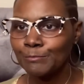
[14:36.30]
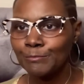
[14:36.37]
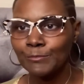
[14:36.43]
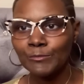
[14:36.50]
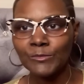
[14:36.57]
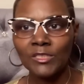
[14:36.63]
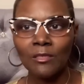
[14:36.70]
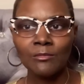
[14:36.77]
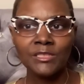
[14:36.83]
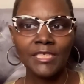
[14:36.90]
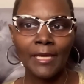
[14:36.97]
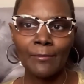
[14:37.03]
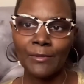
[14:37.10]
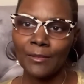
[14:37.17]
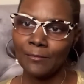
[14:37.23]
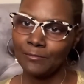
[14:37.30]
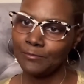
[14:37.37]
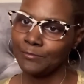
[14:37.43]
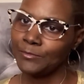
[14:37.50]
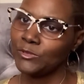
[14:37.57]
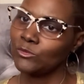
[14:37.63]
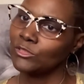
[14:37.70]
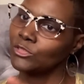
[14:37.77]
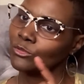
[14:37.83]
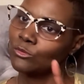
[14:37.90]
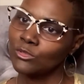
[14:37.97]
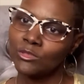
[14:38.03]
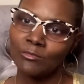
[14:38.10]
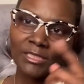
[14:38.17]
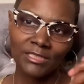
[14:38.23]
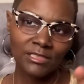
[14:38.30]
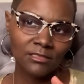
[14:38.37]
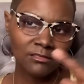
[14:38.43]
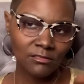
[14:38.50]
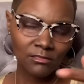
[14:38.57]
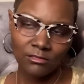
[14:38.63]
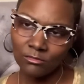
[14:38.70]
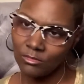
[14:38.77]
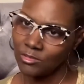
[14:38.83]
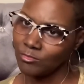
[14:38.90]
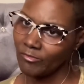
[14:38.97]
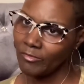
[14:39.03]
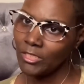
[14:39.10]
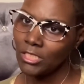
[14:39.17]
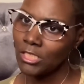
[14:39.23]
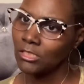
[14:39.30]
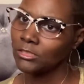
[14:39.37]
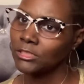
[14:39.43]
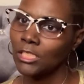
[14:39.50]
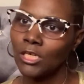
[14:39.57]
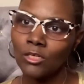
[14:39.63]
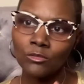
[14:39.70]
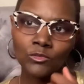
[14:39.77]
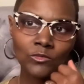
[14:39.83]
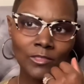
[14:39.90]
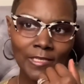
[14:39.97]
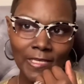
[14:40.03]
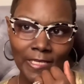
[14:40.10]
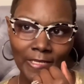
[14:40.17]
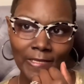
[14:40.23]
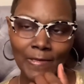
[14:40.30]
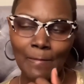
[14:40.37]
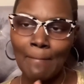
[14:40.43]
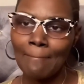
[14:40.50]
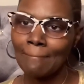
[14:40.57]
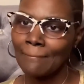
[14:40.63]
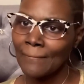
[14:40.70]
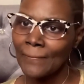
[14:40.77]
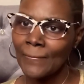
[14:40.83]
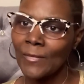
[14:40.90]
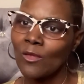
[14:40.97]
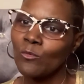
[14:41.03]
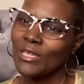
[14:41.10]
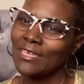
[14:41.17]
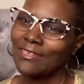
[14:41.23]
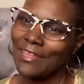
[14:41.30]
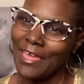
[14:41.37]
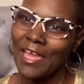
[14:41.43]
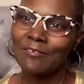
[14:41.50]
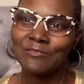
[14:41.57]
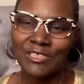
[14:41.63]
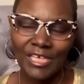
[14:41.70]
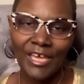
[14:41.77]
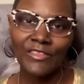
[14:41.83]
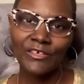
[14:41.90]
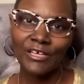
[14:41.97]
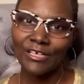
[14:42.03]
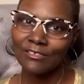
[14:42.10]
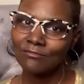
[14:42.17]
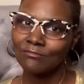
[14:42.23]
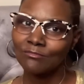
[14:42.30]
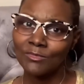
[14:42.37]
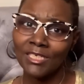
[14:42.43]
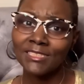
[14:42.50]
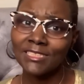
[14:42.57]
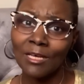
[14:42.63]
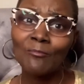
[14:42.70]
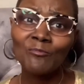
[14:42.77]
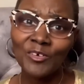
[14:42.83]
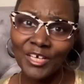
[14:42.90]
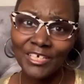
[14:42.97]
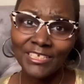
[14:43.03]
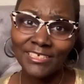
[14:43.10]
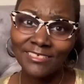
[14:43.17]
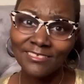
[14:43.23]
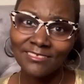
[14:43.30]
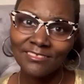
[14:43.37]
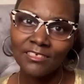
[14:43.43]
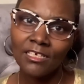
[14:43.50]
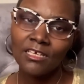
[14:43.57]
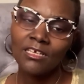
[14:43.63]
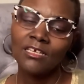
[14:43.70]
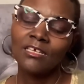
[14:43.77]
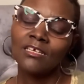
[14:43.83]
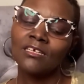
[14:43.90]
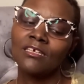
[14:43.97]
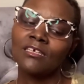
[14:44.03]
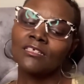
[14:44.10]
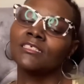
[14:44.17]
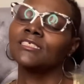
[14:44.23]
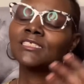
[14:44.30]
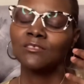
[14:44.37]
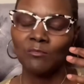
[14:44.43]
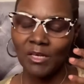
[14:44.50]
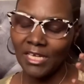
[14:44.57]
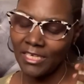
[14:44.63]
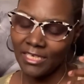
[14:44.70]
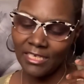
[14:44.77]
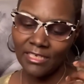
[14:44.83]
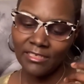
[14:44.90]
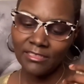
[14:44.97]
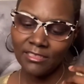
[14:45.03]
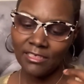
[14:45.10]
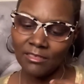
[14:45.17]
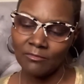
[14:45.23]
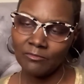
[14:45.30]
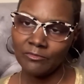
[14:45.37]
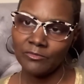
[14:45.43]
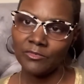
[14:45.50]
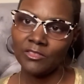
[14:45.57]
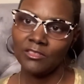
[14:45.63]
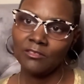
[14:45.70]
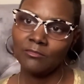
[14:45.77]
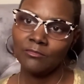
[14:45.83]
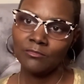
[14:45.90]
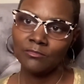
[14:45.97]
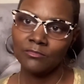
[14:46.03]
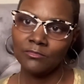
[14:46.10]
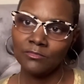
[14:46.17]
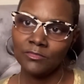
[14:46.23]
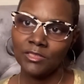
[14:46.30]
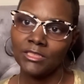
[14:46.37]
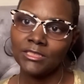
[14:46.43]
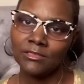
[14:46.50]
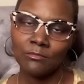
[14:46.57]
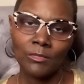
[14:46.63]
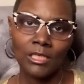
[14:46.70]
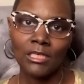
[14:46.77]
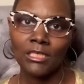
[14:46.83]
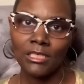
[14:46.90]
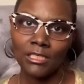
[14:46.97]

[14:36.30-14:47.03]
Double tap it. So as soon as my as soon as my videos load, you can get it. And we can laugh together. Cause I'm funny. At least in my head. At least in my head.